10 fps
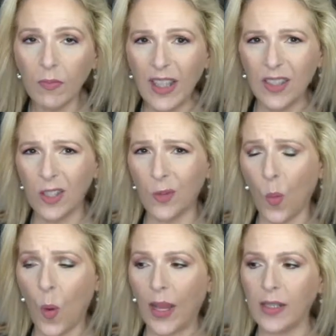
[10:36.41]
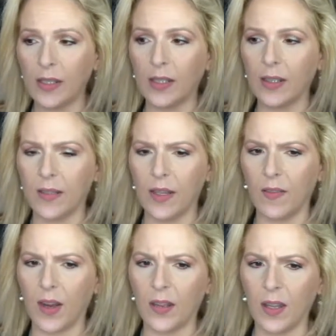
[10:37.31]
It's just white instead
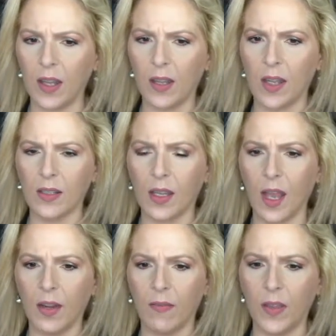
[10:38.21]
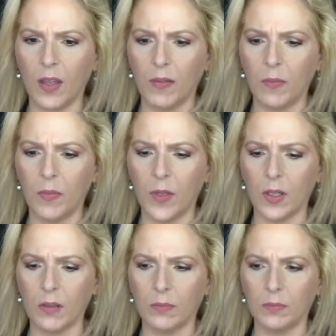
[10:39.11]
of, I think it's kind of
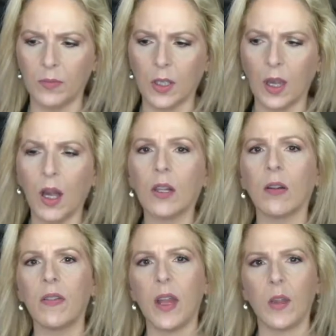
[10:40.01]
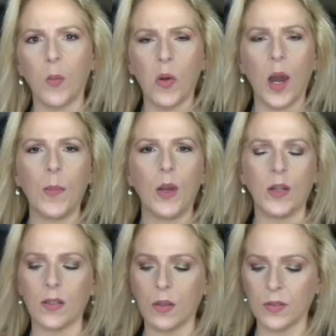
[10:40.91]
the color of the other primer
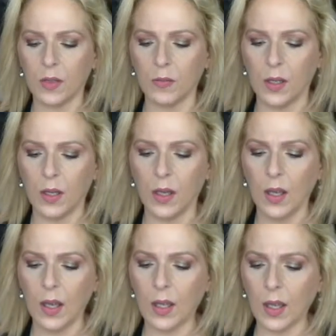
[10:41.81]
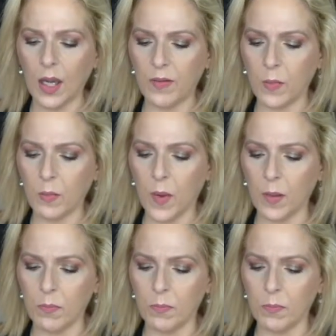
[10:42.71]
is also a kind of a